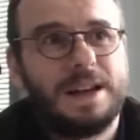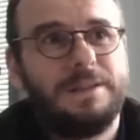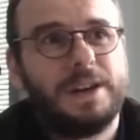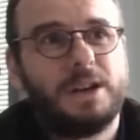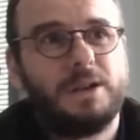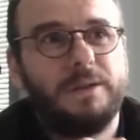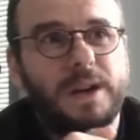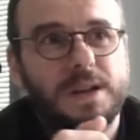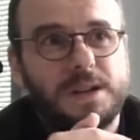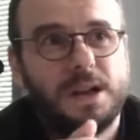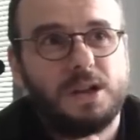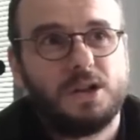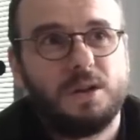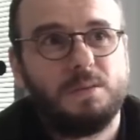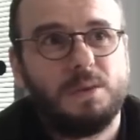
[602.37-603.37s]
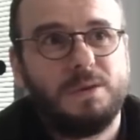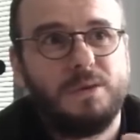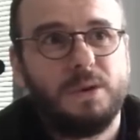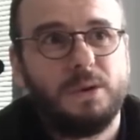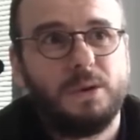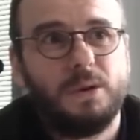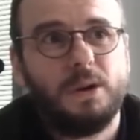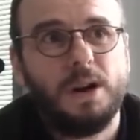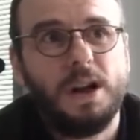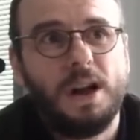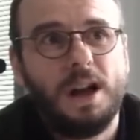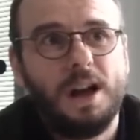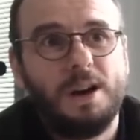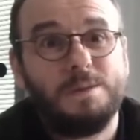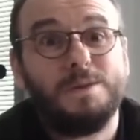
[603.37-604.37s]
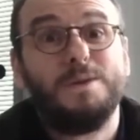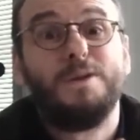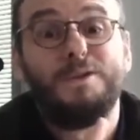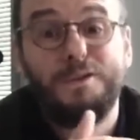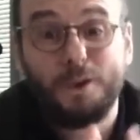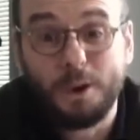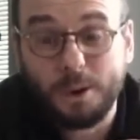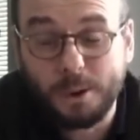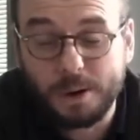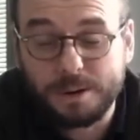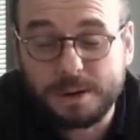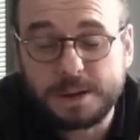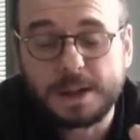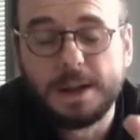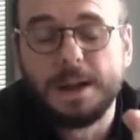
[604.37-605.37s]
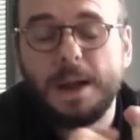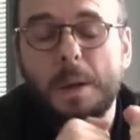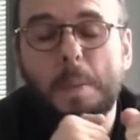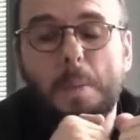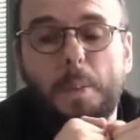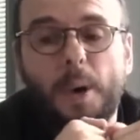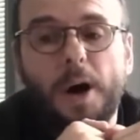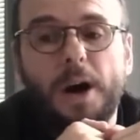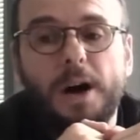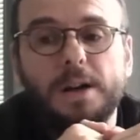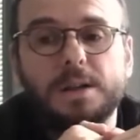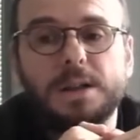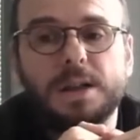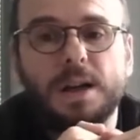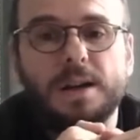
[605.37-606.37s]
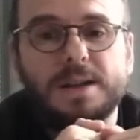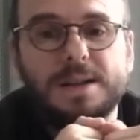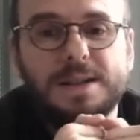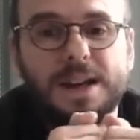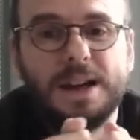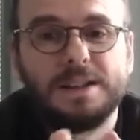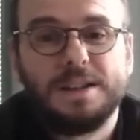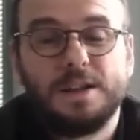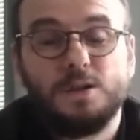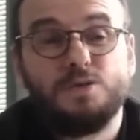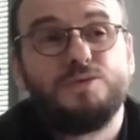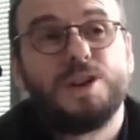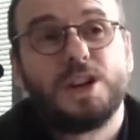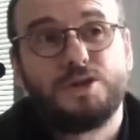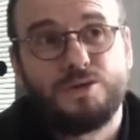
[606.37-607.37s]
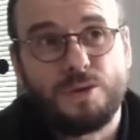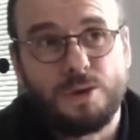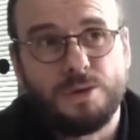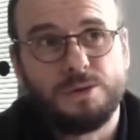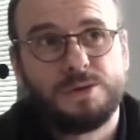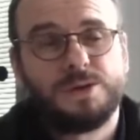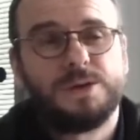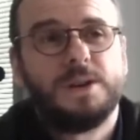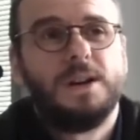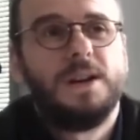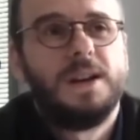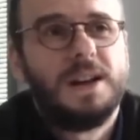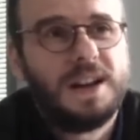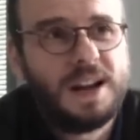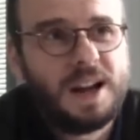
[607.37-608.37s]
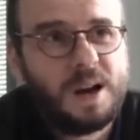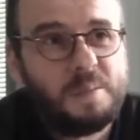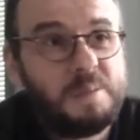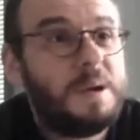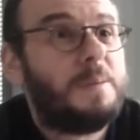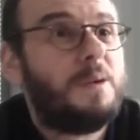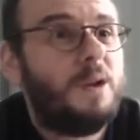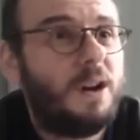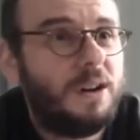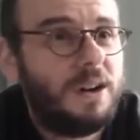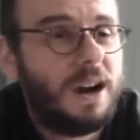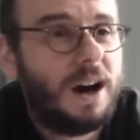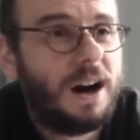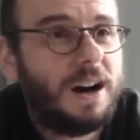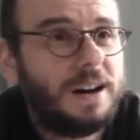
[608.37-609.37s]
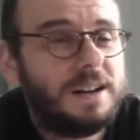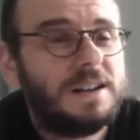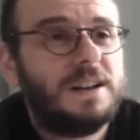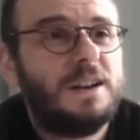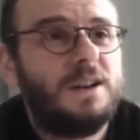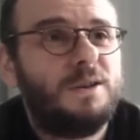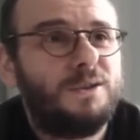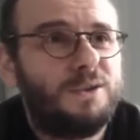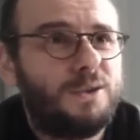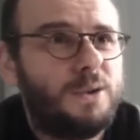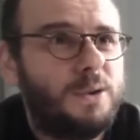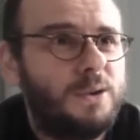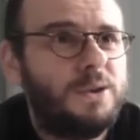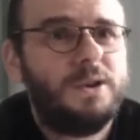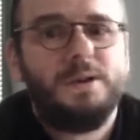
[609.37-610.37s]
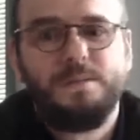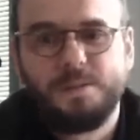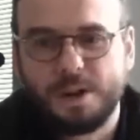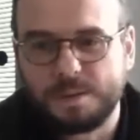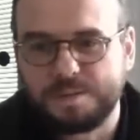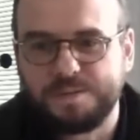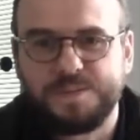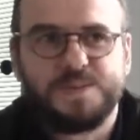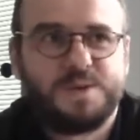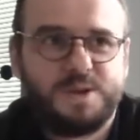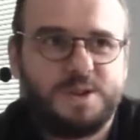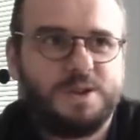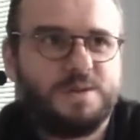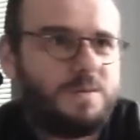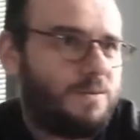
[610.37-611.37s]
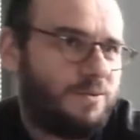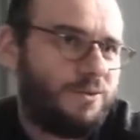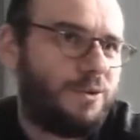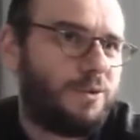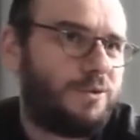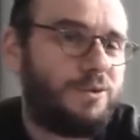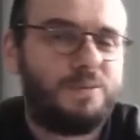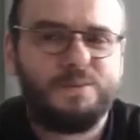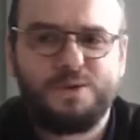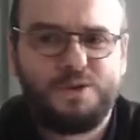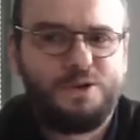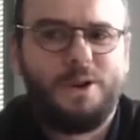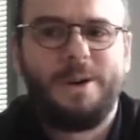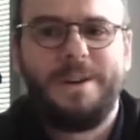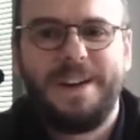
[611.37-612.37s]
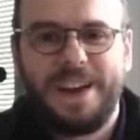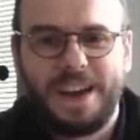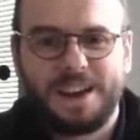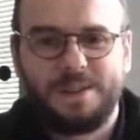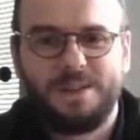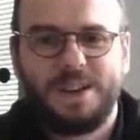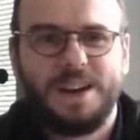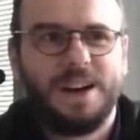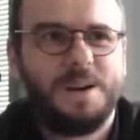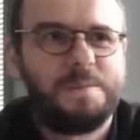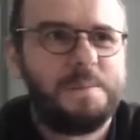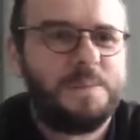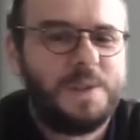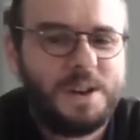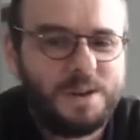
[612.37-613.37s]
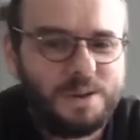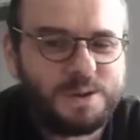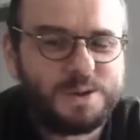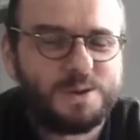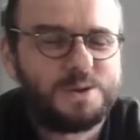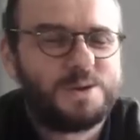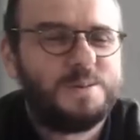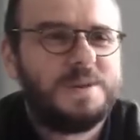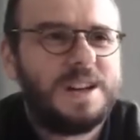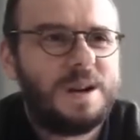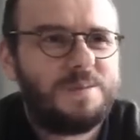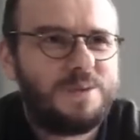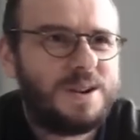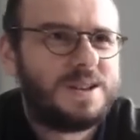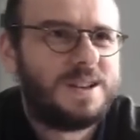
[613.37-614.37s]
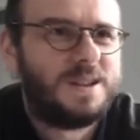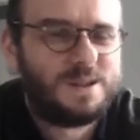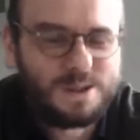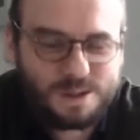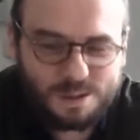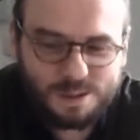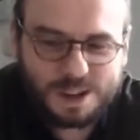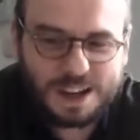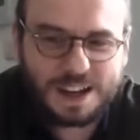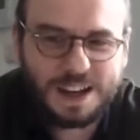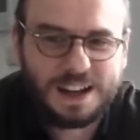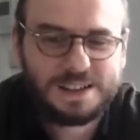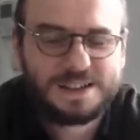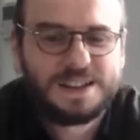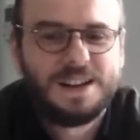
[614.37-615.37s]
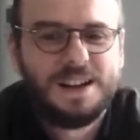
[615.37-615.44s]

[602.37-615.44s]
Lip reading: having conversation with your followers, but starting to recruit people online through from querying the social media presence, so looking at